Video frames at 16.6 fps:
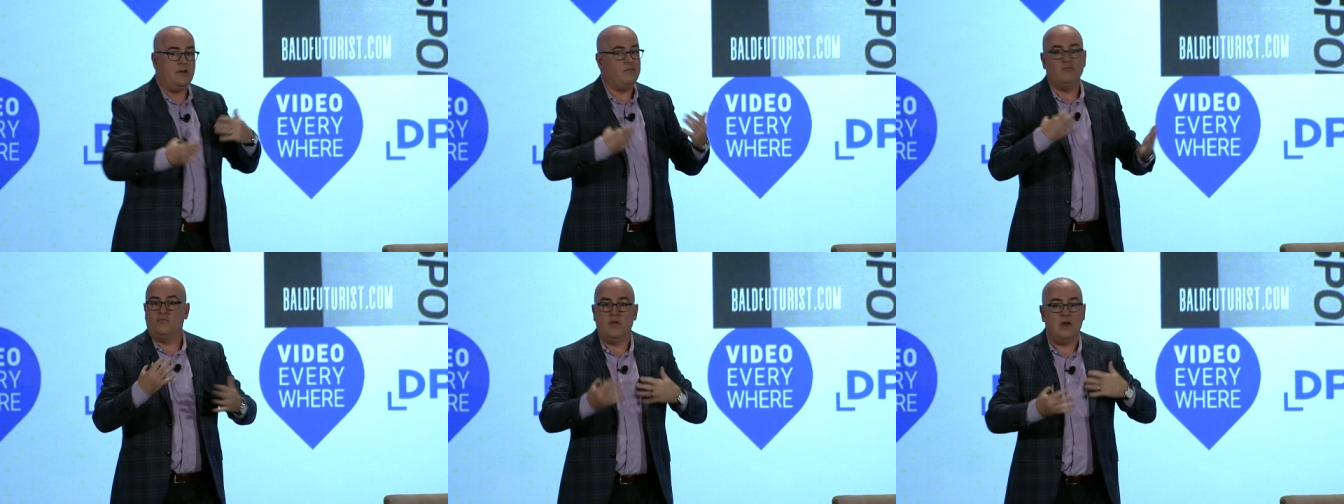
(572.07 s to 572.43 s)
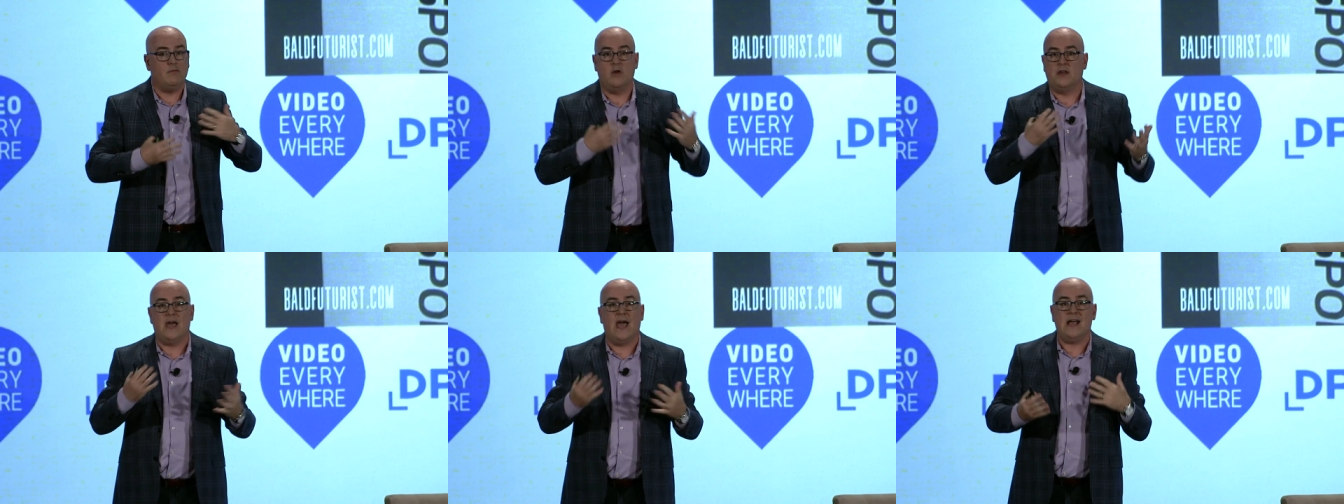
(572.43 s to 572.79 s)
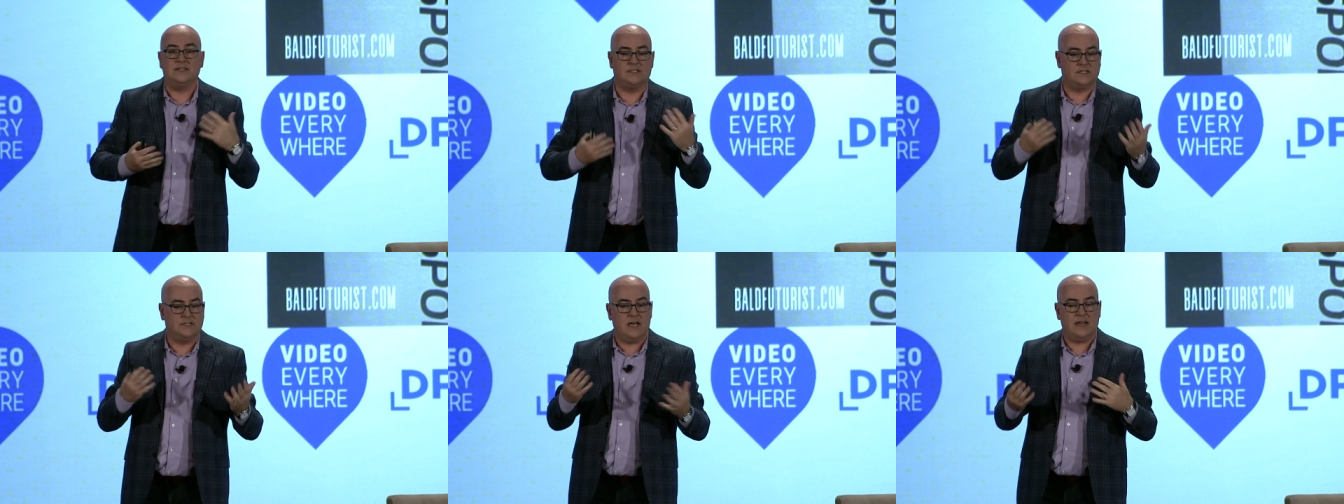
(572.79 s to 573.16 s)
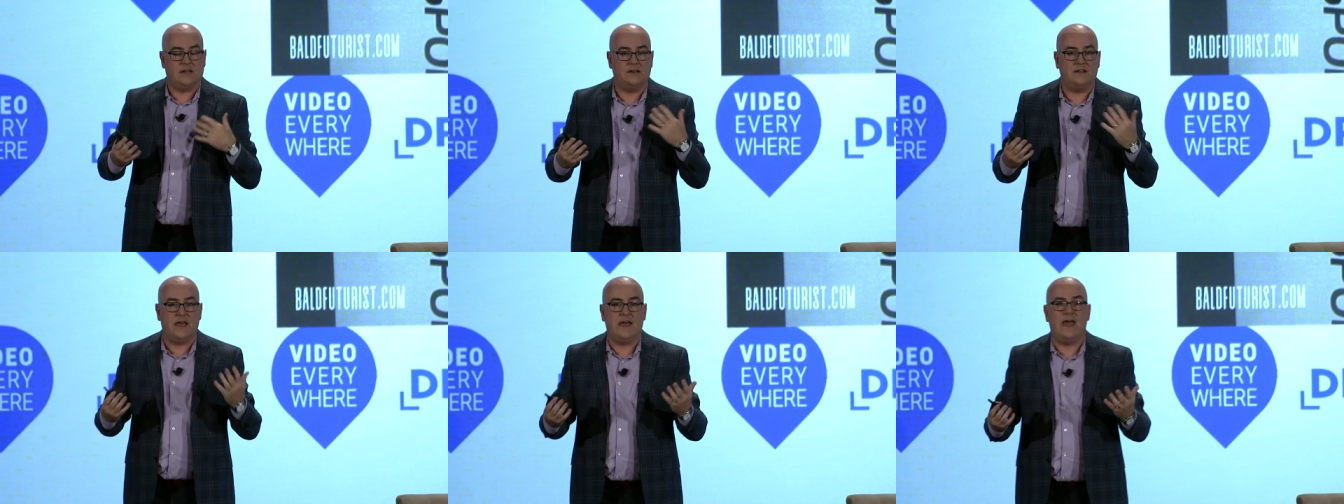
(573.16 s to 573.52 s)
they run ads day
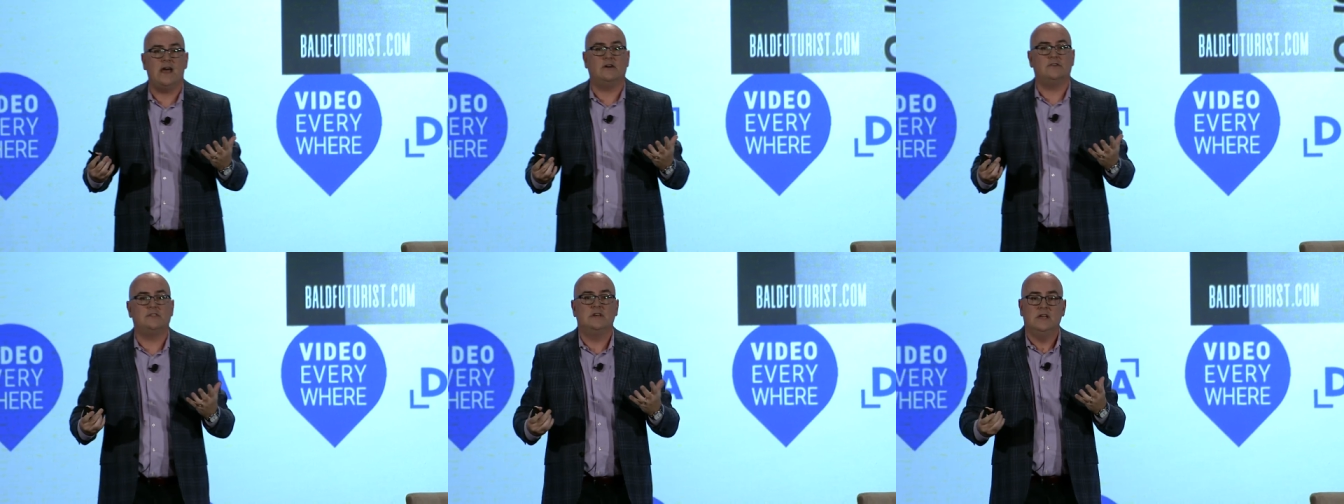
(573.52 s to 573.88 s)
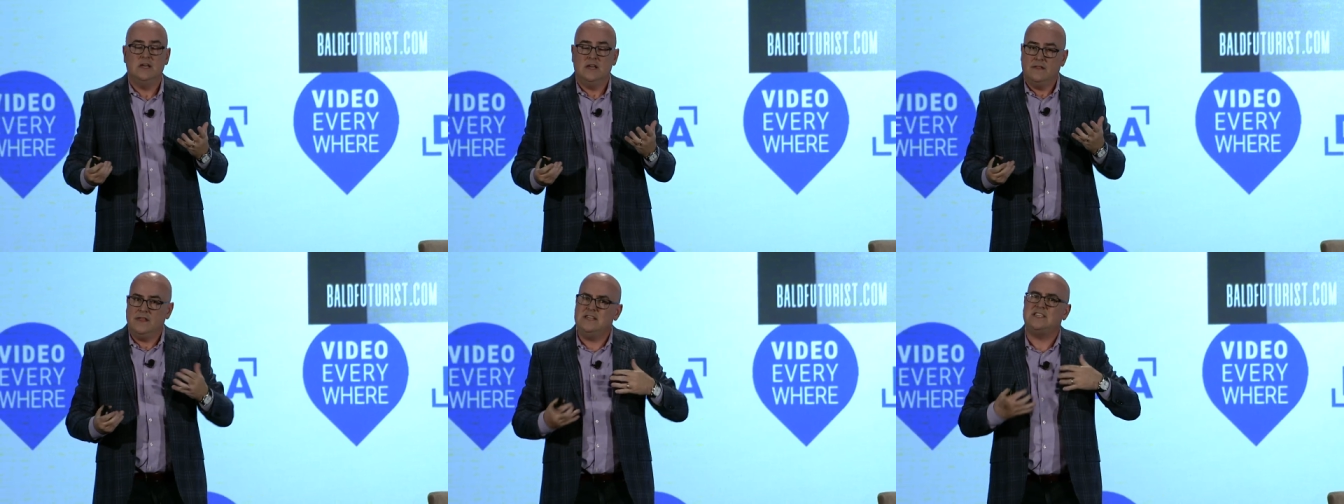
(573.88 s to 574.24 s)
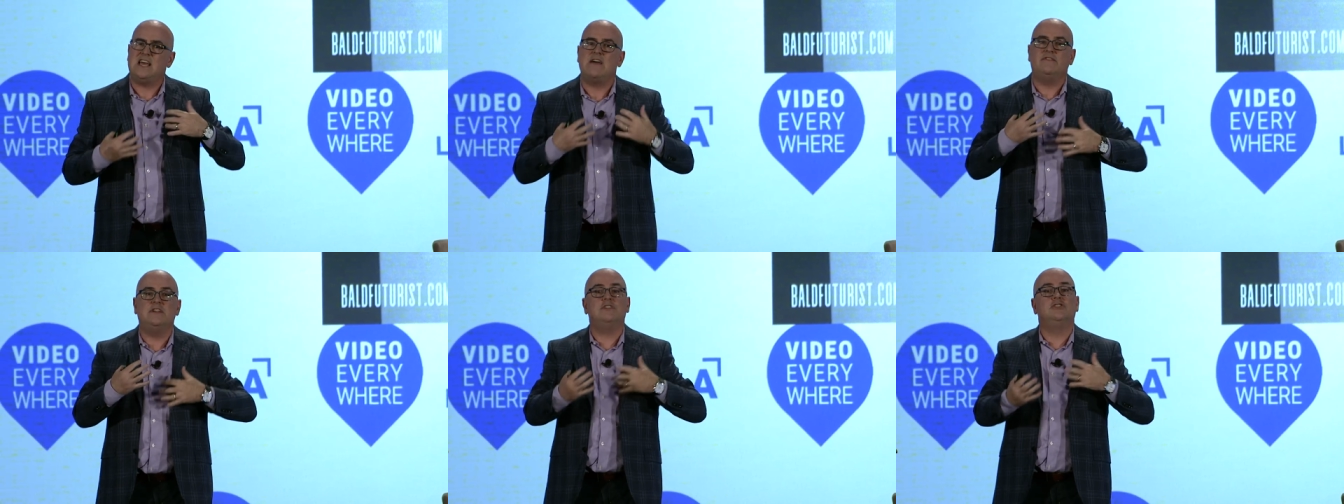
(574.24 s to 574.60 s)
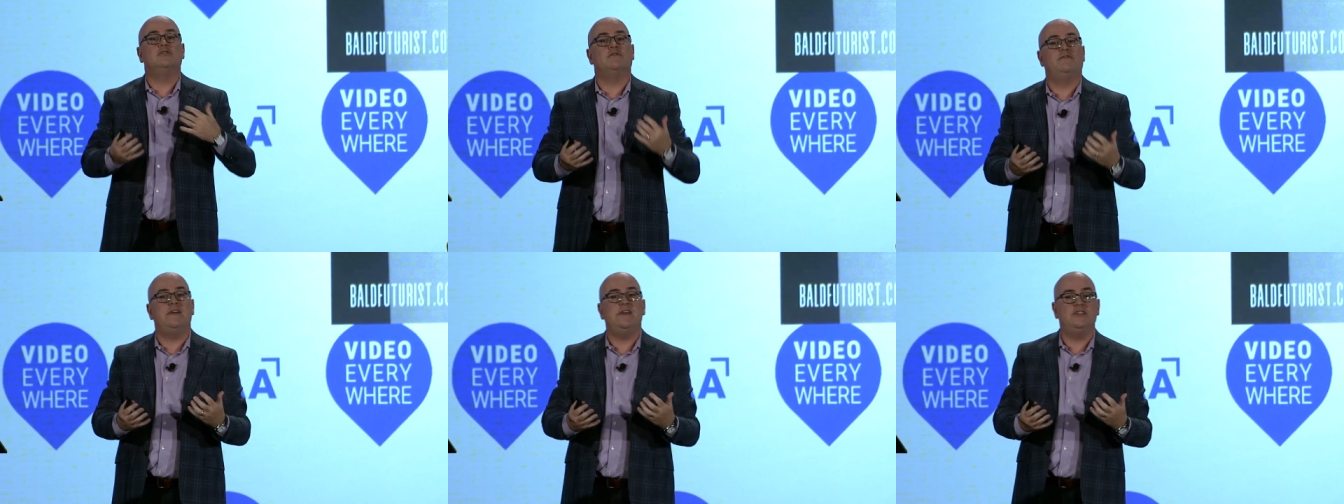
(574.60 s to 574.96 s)
in, day out. These have
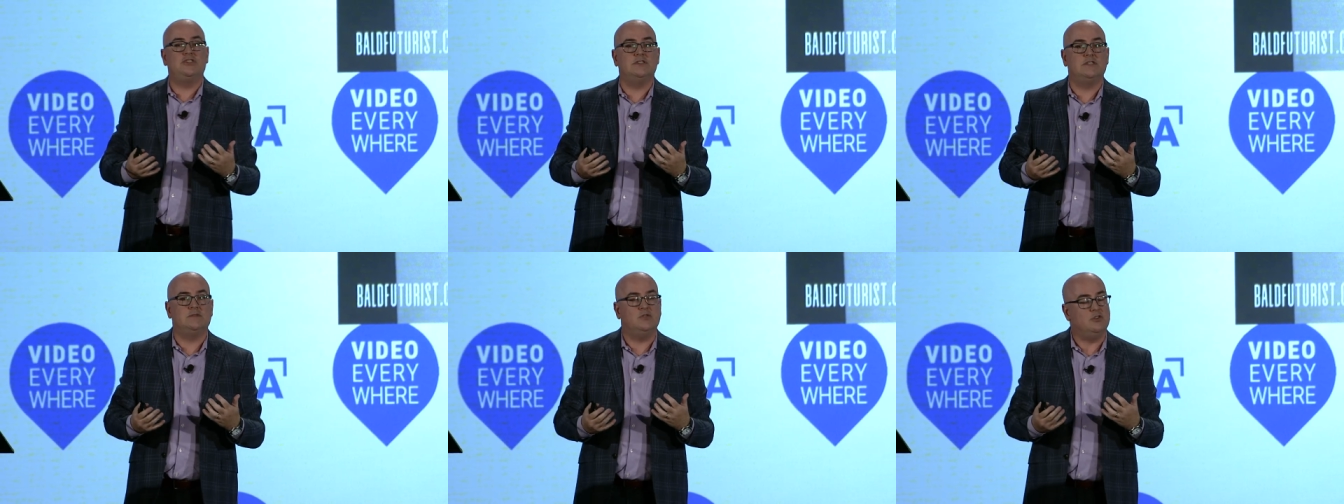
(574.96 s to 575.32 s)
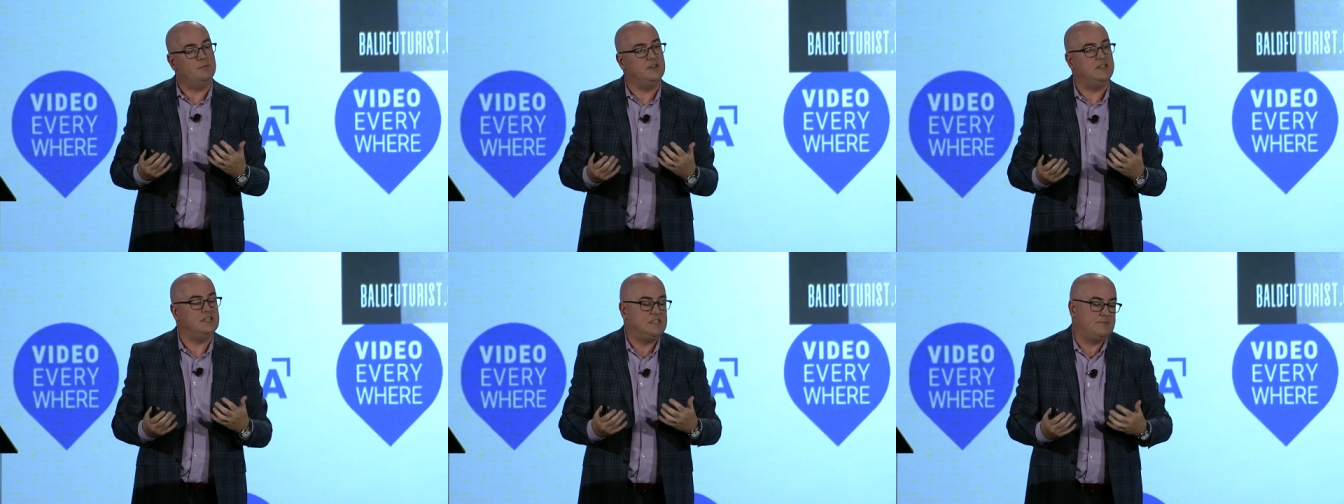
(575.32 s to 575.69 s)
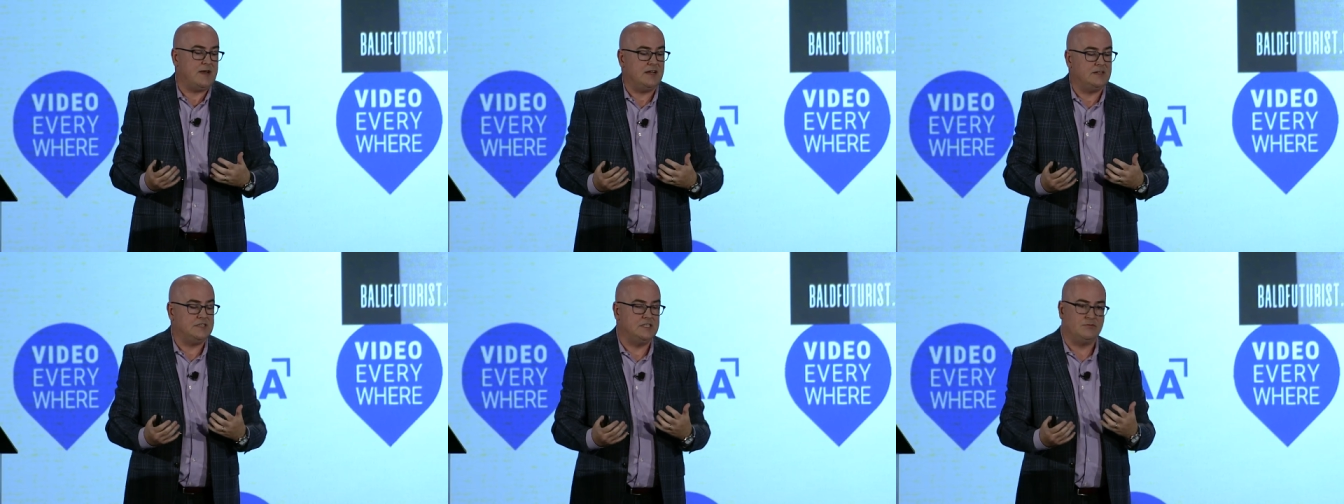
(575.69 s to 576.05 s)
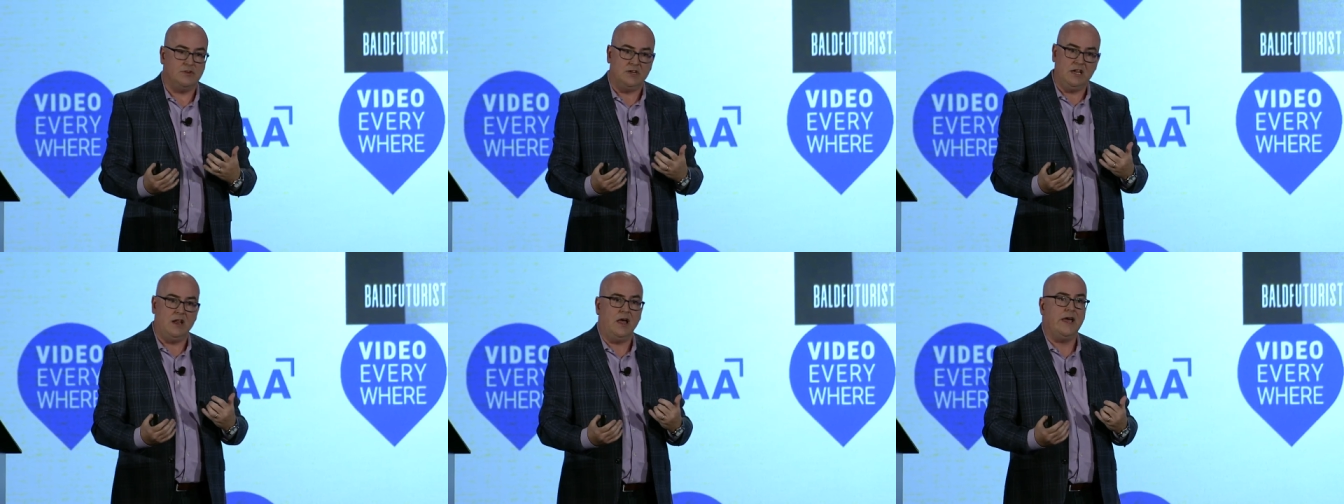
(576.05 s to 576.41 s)
additional features which municipalities
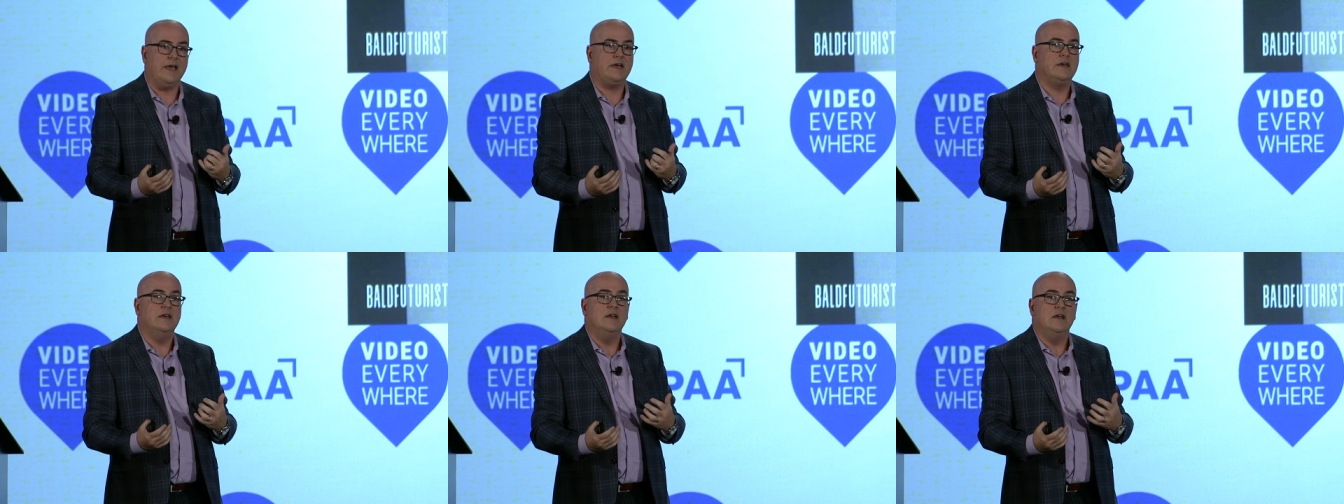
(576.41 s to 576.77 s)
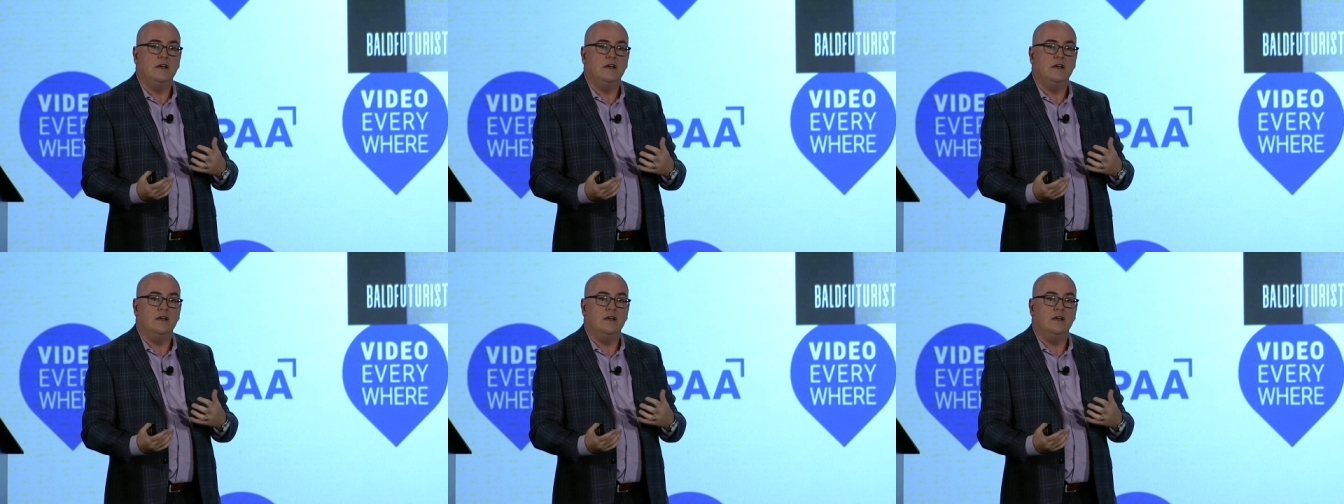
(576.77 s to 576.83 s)
really like.